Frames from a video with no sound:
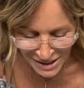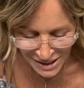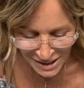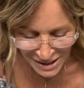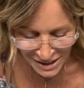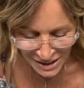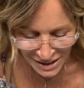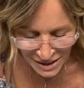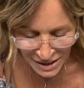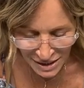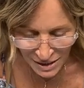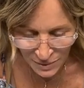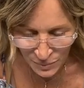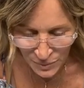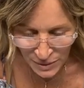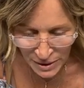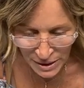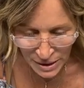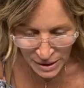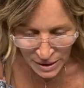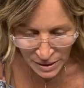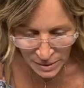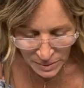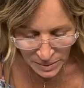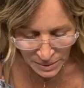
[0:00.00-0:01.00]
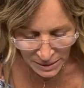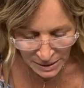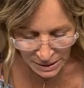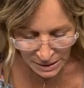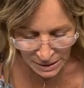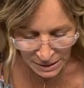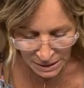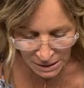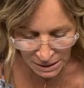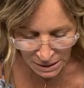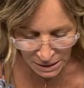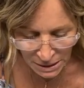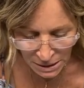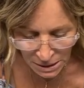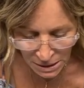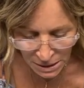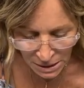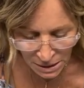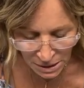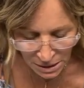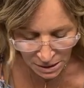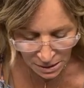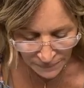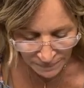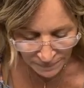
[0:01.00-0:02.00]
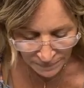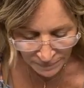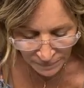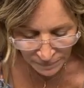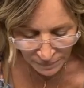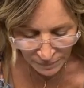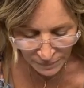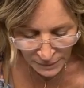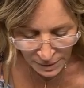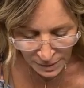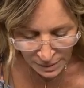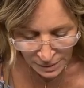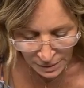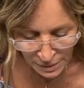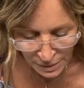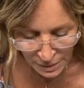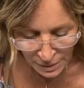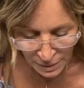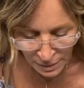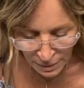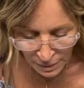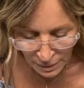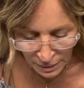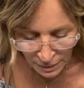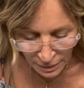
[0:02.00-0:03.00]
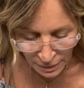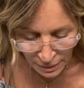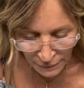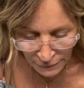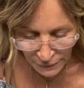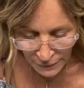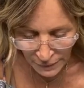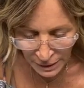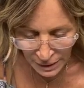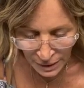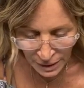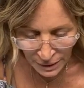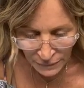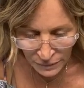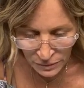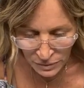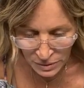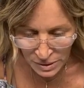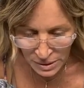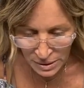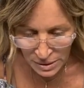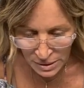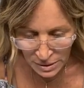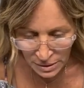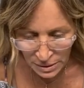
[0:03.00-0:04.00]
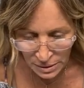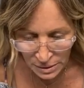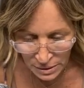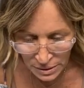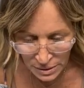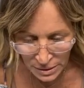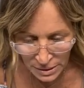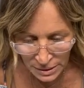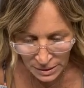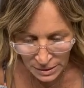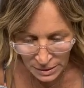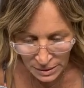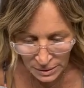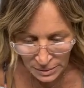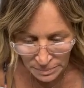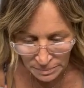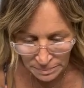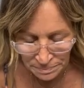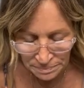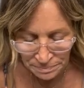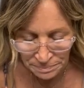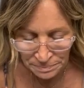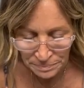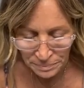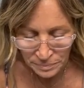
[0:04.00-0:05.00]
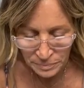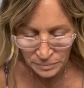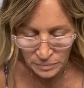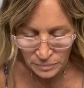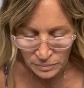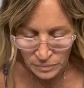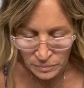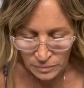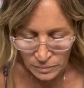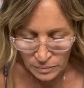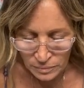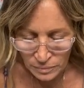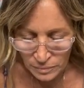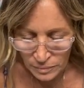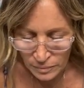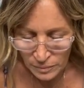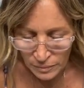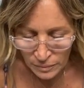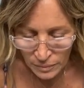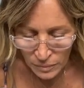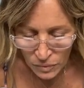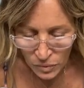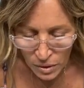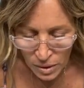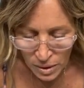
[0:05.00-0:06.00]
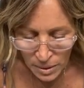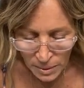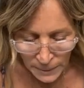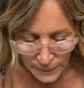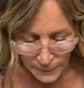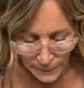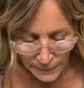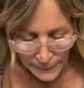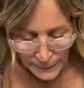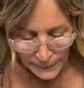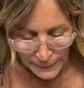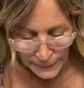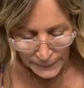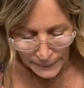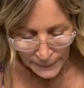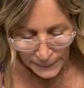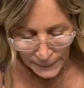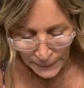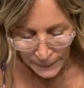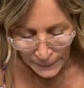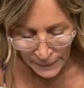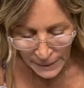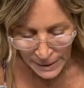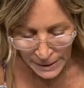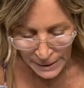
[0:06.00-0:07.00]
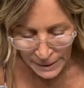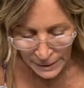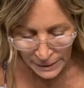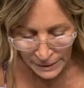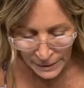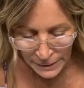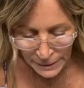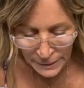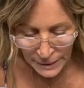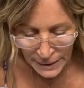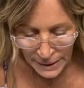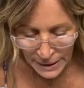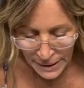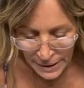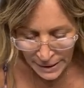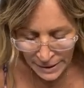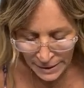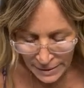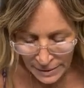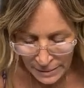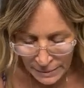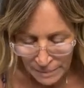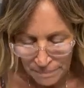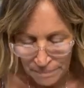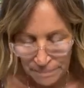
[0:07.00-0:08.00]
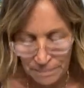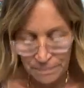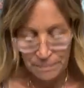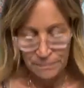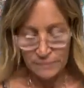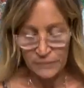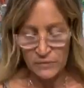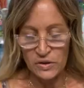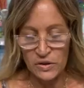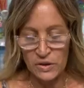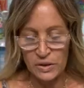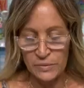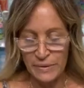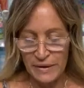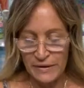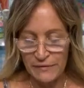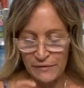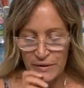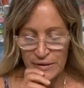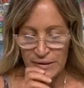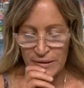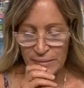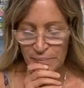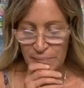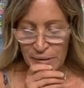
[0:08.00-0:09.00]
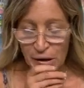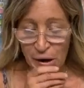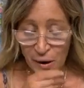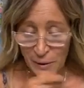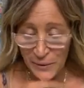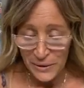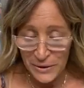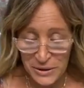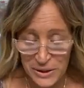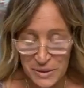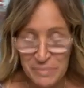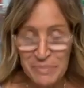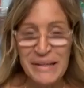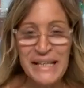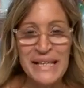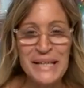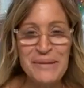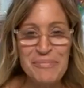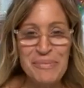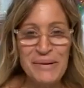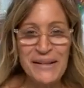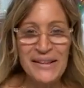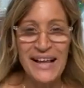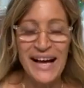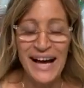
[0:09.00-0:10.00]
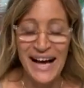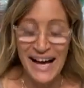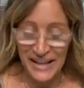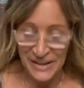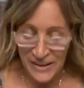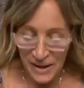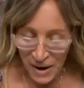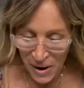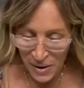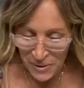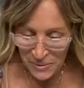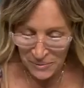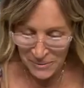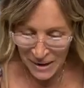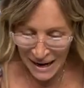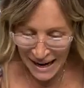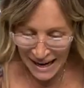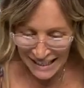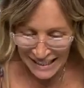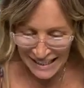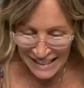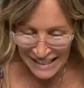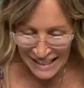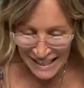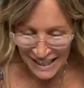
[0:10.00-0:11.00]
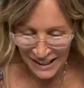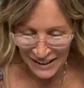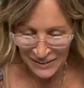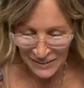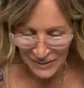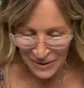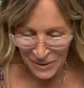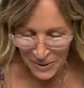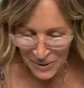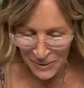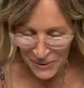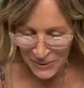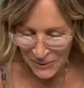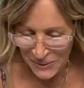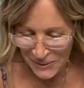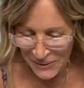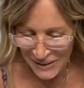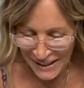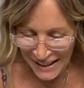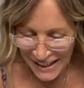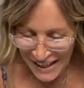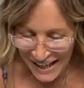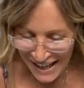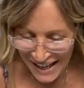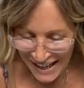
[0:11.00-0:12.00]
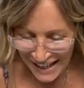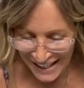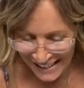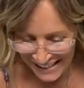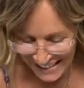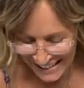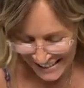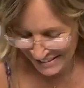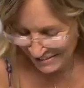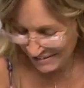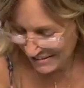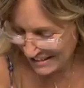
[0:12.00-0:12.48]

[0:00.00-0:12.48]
It's just one of those days. I feel like I have those days all the time. All right, there I am. Just wait for some... Oh, there's people on already. Hello. I